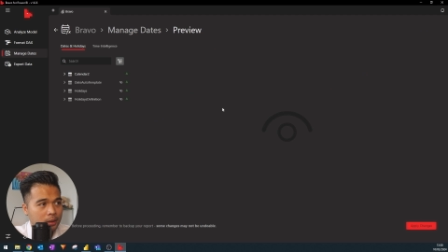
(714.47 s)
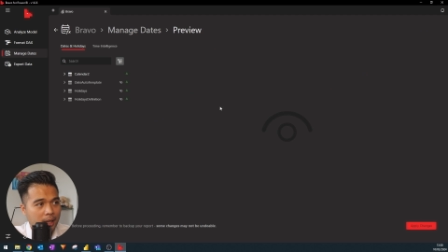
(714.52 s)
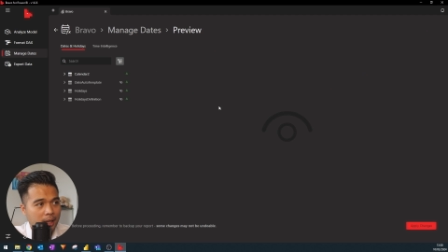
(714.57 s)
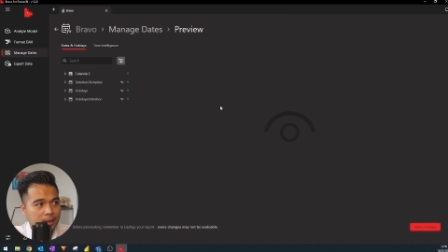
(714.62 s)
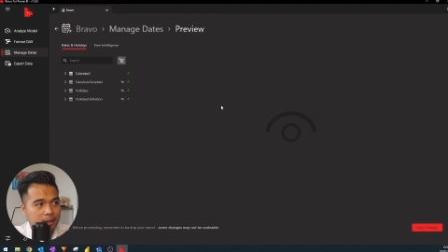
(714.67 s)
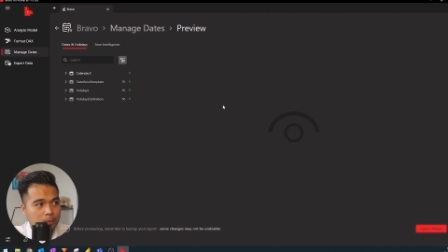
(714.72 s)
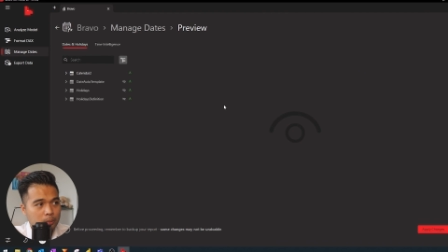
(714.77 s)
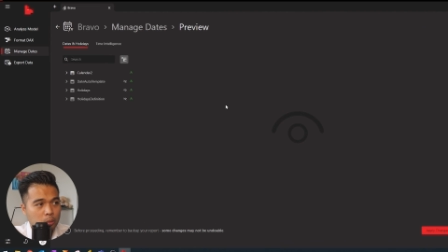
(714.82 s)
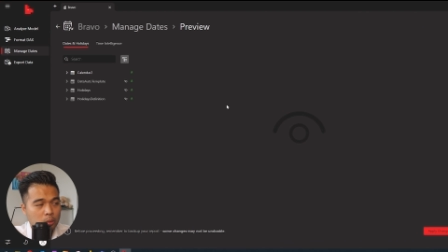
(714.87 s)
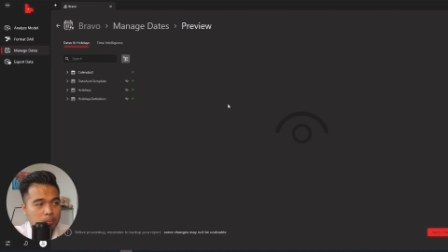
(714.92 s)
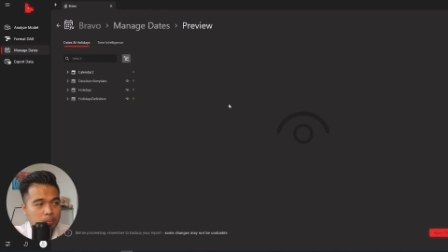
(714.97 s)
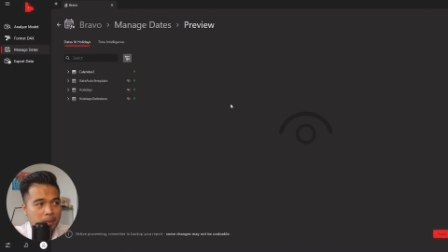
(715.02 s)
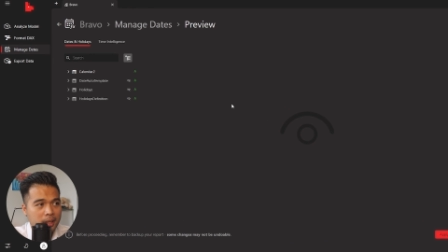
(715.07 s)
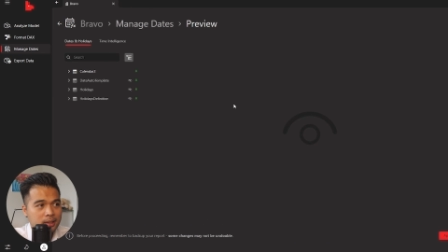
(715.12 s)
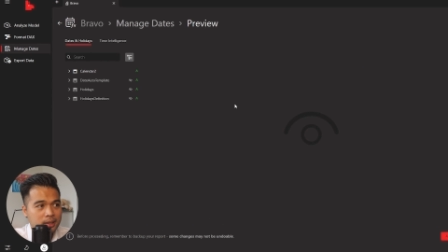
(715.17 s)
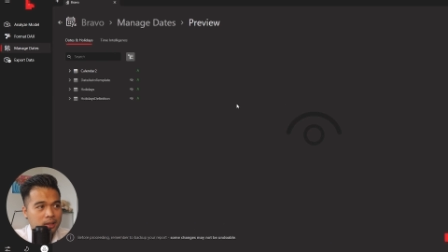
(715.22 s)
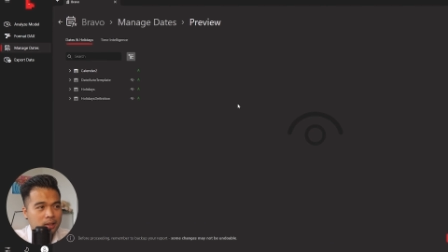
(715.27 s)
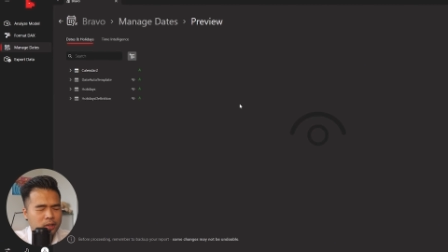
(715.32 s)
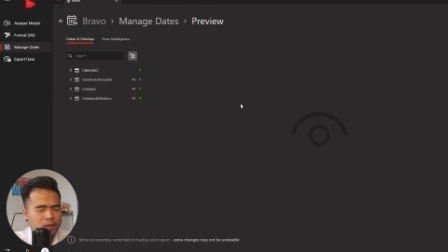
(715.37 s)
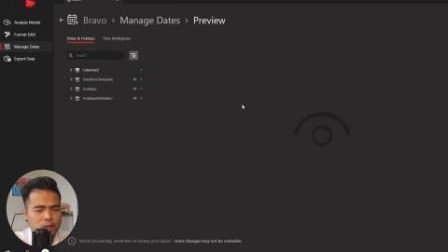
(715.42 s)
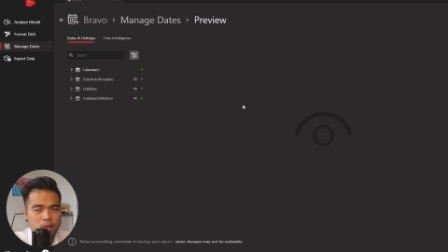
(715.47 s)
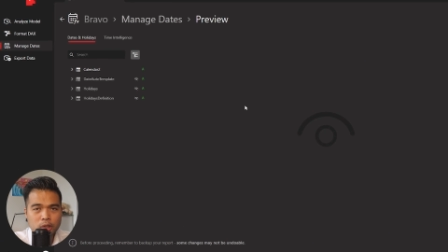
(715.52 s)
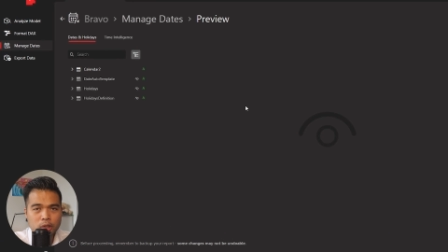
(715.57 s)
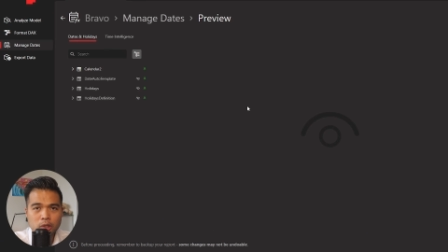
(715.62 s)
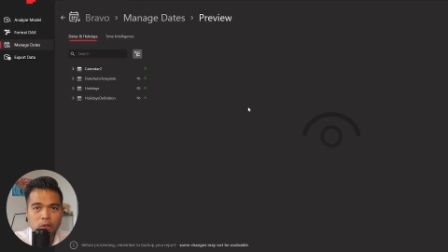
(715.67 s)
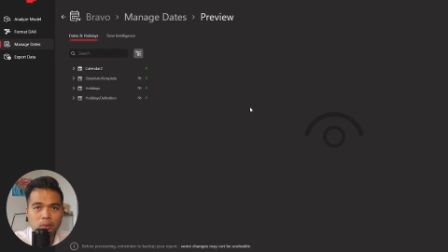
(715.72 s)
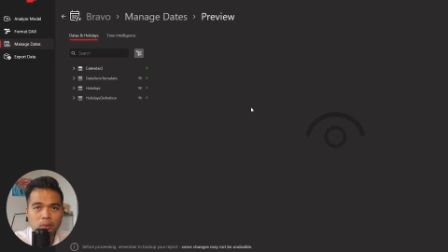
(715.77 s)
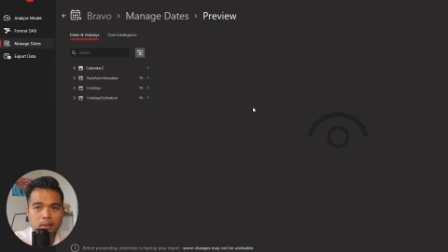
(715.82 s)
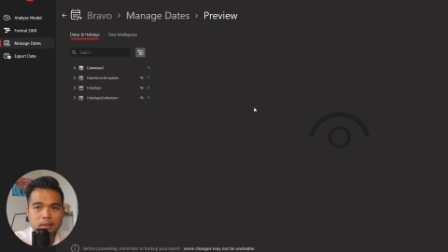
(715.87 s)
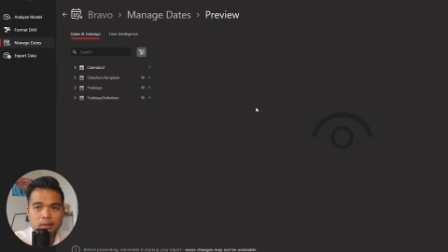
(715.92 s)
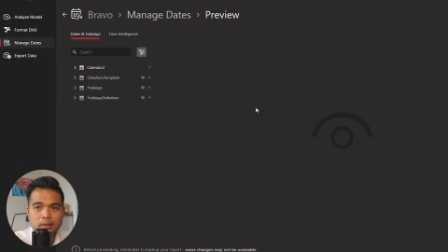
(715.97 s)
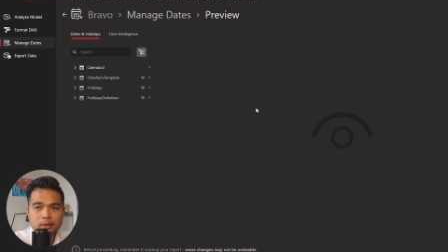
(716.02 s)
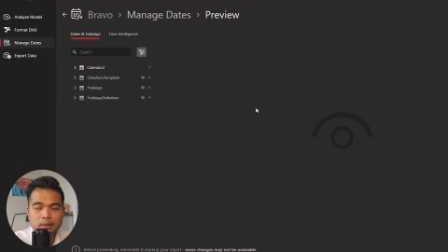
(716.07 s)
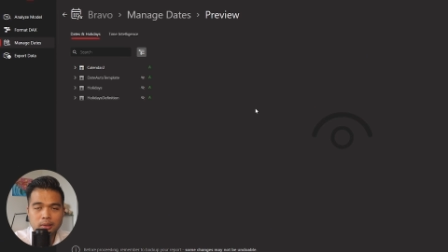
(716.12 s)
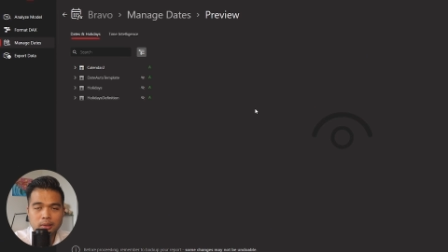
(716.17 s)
and it will basically just show us